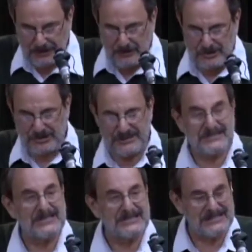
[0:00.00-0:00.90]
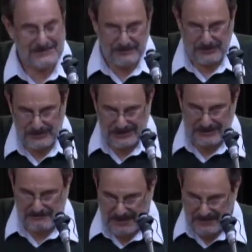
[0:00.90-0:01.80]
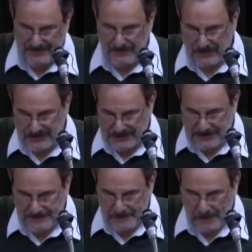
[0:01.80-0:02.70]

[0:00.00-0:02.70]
allusions and symbols and metaphors,